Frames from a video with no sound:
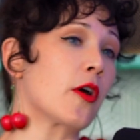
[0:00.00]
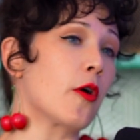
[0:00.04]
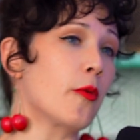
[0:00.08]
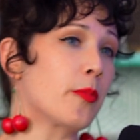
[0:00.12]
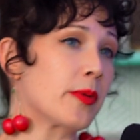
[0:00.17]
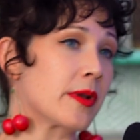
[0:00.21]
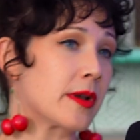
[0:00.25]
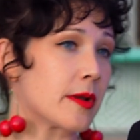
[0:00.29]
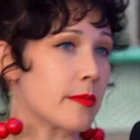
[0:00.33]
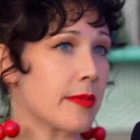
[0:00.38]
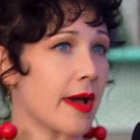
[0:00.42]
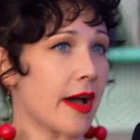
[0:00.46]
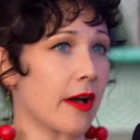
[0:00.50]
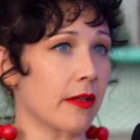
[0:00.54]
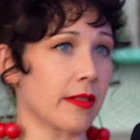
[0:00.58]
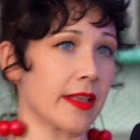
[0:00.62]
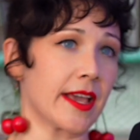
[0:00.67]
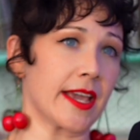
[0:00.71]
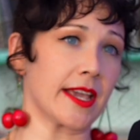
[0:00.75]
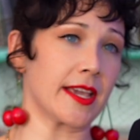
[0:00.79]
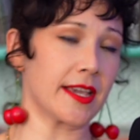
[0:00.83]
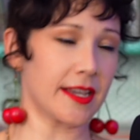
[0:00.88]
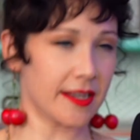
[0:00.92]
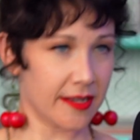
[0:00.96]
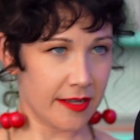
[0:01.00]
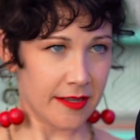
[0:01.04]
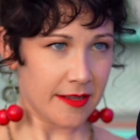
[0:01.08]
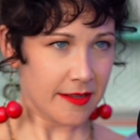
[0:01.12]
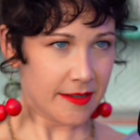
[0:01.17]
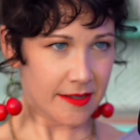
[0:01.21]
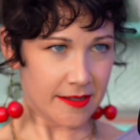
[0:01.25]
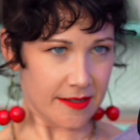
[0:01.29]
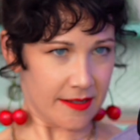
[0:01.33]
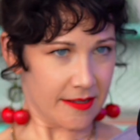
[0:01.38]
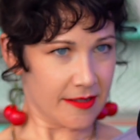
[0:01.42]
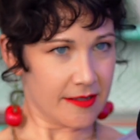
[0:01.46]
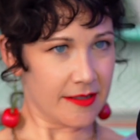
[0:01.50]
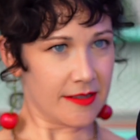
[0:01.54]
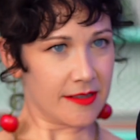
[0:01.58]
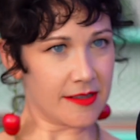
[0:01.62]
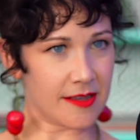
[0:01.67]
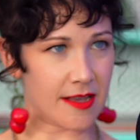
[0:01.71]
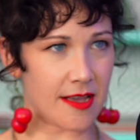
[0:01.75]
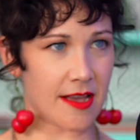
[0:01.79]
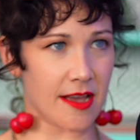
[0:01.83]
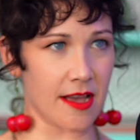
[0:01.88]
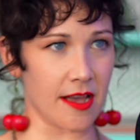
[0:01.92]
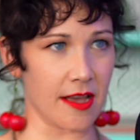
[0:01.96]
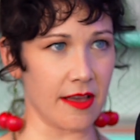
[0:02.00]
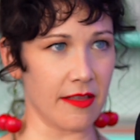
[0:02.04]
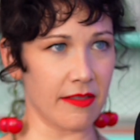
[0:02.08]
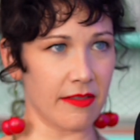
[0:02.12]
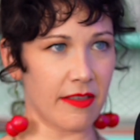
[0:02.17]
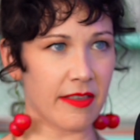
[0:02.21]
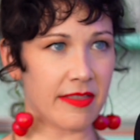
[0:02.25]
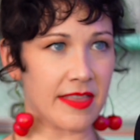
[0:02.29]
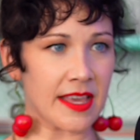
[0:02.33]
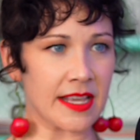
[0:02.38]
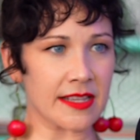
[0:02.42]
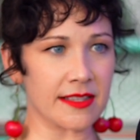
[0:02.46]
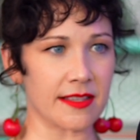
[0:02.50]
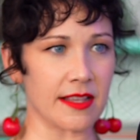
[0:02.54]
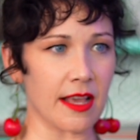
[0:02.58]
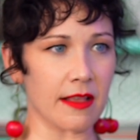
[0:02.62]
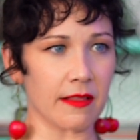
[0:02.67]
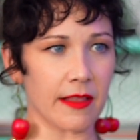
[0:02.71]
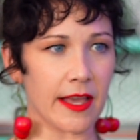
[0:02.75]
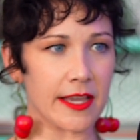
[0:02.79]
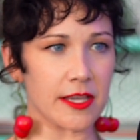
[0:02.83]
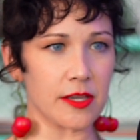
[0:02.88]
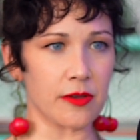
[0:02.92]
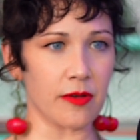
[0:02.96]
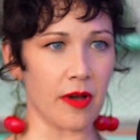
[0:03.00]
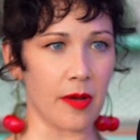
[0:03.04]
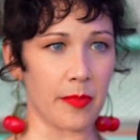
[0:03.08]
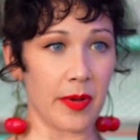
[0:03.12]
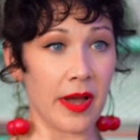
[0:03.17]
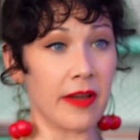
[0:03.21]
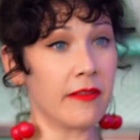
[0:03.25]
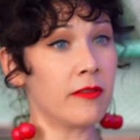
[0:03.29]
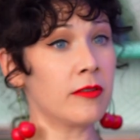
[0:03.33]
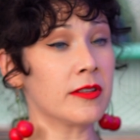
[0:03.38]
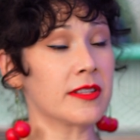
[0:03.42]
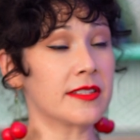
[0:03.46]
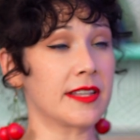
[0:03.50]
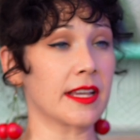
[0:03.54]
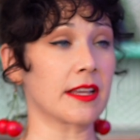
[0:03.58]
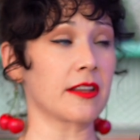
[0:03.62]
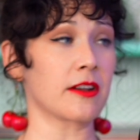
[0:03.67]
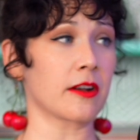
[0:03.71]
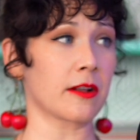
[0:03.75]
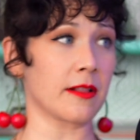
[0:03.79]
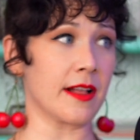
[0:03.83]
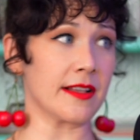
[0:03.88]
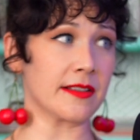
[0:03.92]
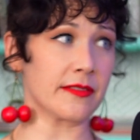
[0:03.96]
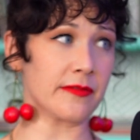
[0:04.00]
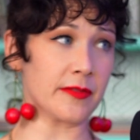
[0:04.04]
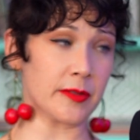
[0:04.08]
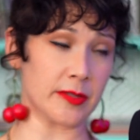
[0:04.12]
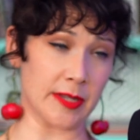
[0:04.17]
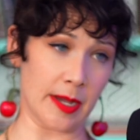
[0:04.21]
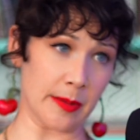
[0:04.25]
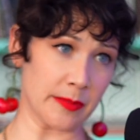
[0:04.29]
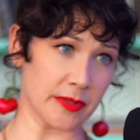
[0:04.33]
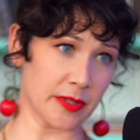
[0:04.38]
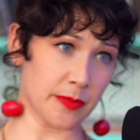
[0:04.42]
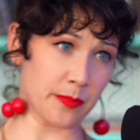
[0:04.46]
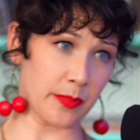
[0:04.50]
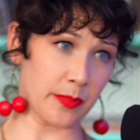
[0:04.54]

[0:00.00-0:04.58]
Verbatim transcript: open about like uh, the things that light you up. I've only taken your class a few times,